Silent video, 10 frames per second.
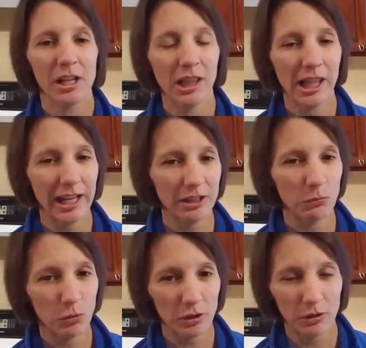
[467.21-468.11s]
Let
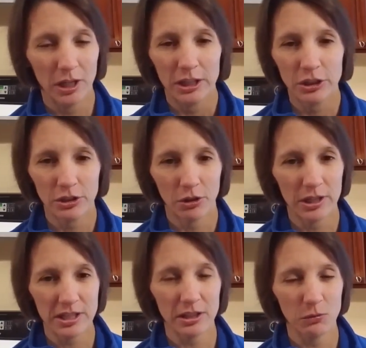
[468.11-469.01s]
it work. You know,
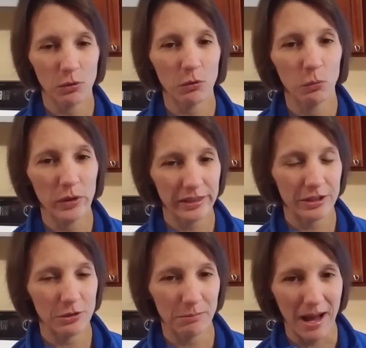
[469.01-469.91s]
it's going to work with
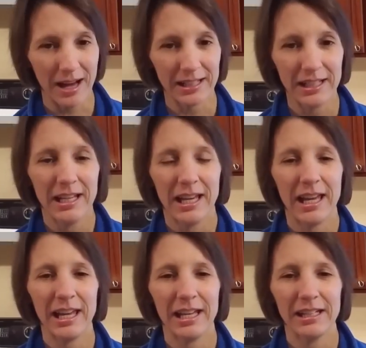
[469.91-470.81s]
your body,
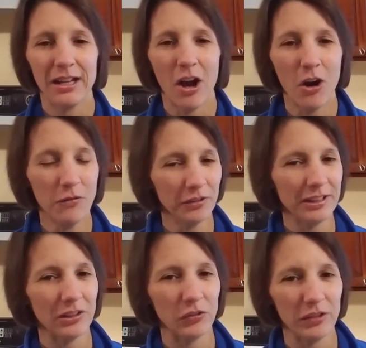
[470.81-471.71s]
and
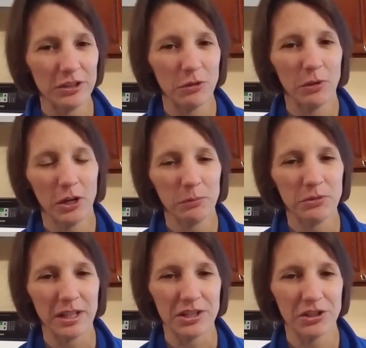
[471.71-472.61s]
hopefully this video will help
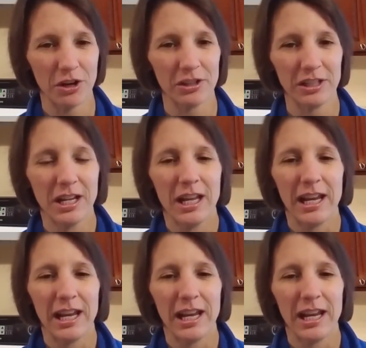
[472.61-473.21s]
you get started.